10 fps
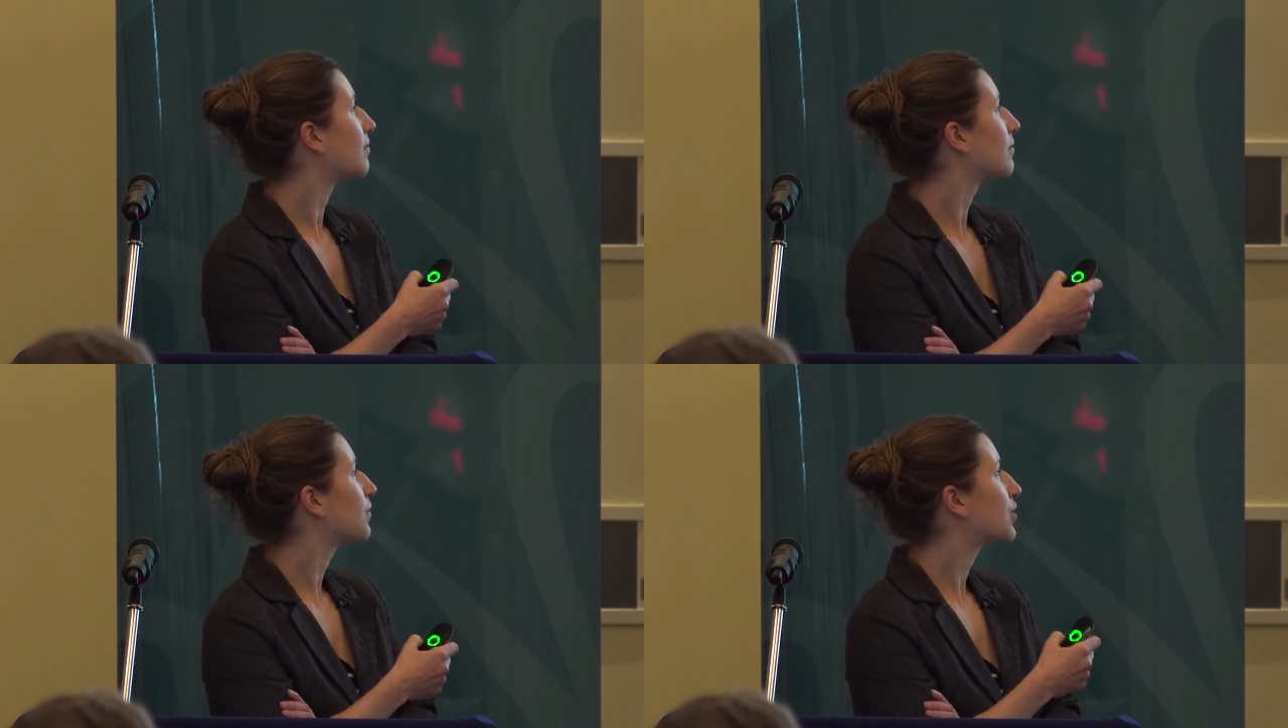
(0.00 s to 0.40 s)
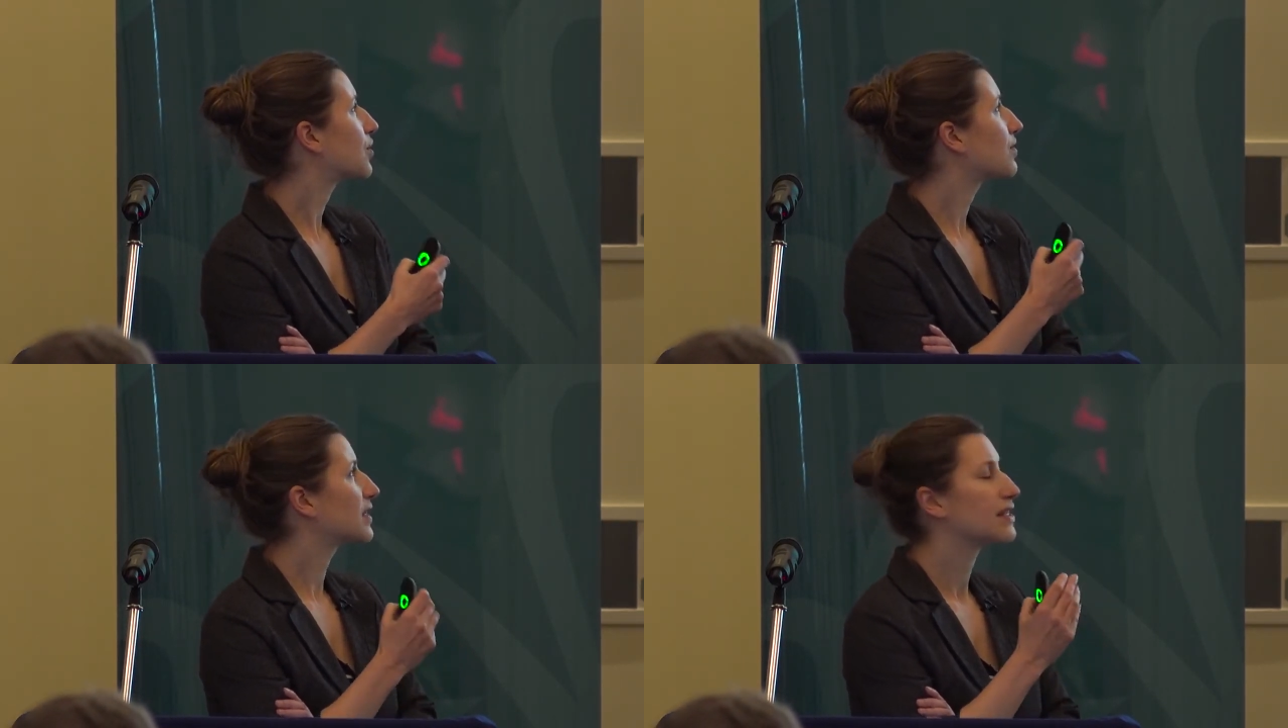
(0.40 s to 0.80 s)
which
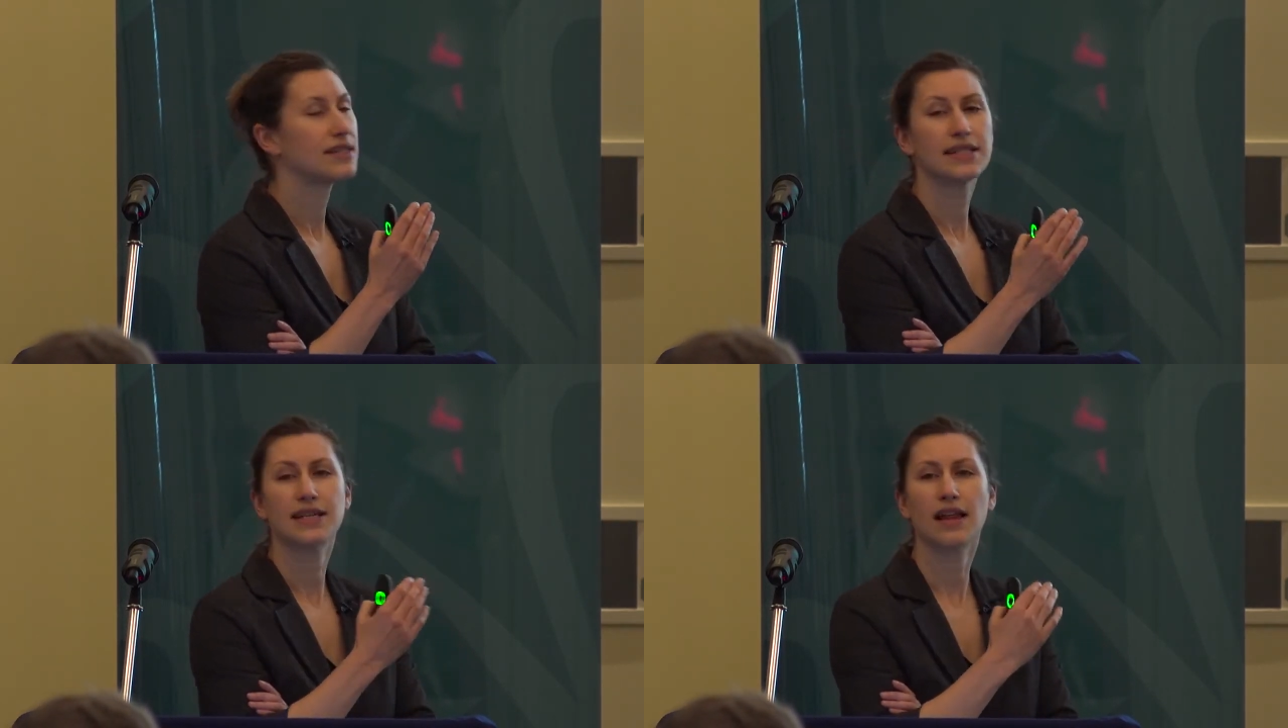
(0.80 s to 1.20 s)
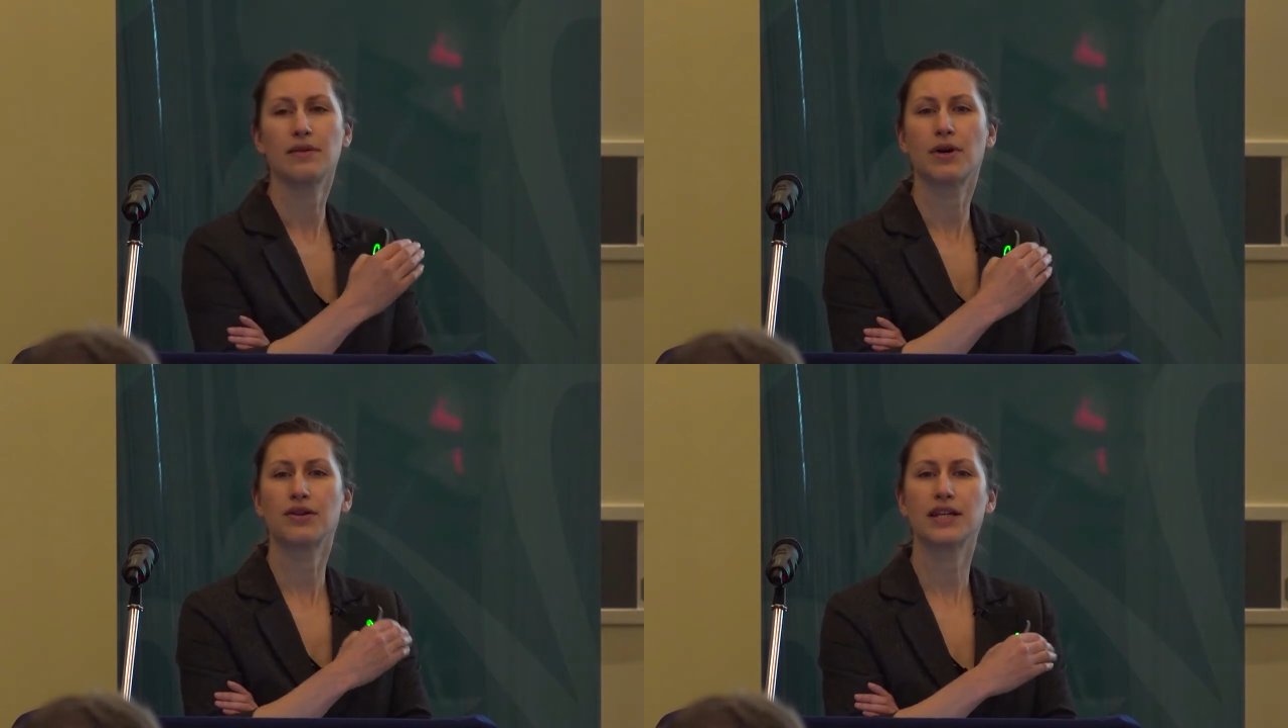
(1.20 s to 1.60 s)
goes into detail
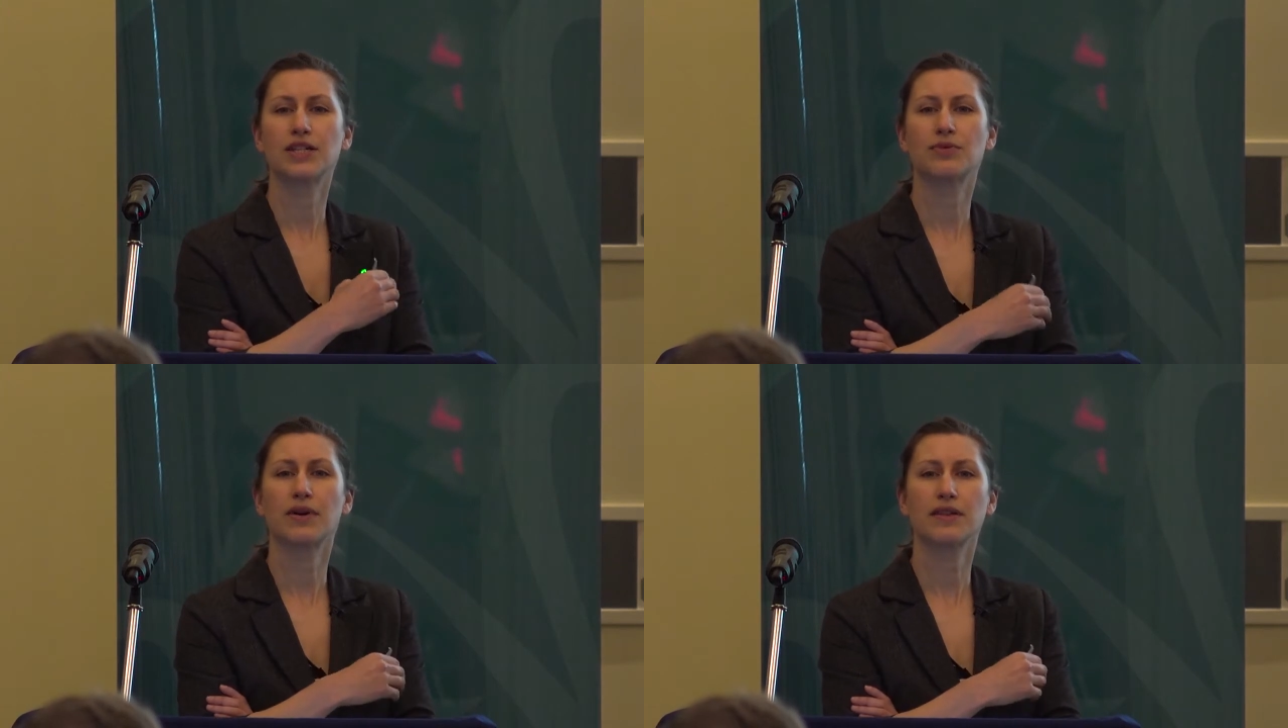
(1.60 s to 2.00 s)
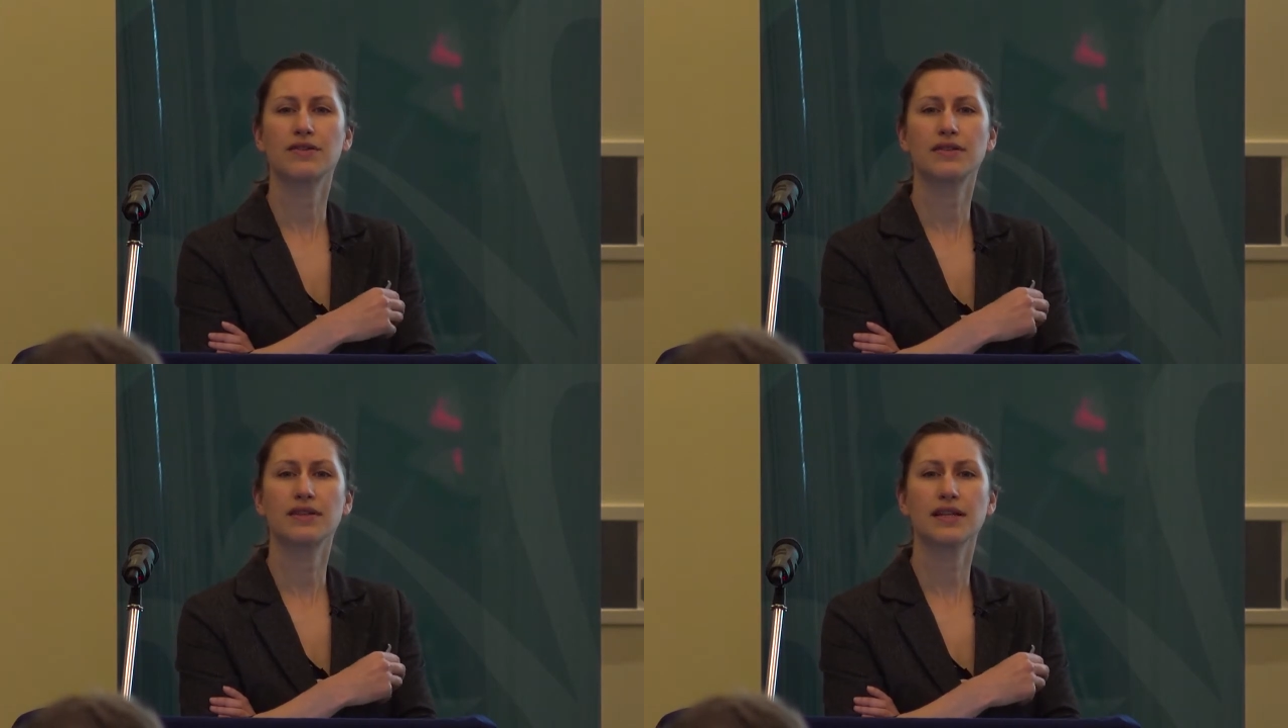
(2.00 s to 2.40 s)
about each one of
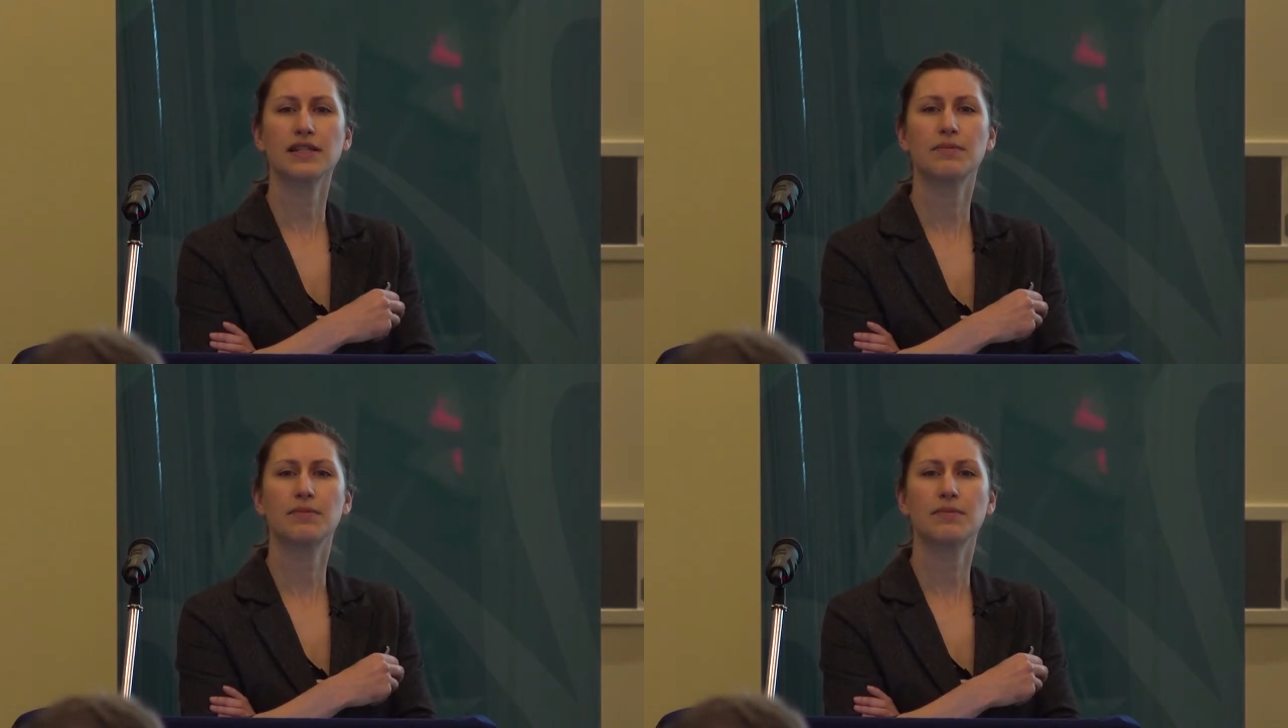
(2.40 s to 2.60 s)
those things.